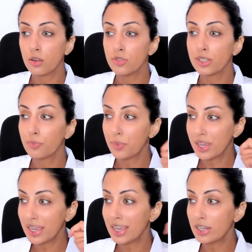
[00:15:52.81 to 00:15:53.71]
Reason
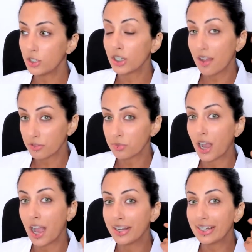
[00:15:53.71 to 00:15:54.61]
being is you're going to have some
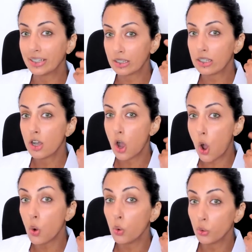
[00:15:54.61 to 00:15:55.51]
tiny little
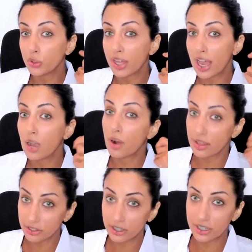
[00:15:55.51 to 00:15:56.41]
holes there
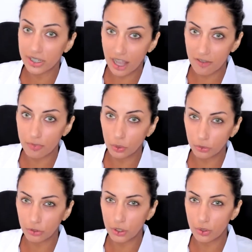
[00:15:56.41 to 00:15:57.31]
where the stitches have
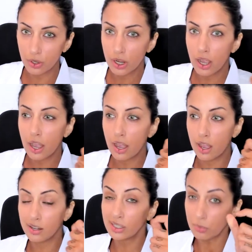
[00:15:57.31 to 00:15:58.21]
pulled through,
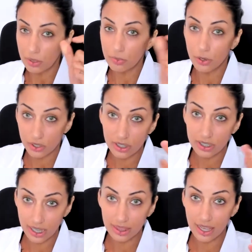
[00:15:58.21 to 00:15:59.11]
a little bit of broken
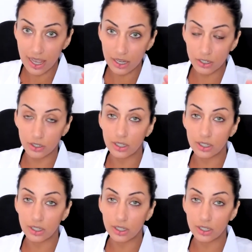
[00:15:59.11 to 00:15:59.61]
skin there as you can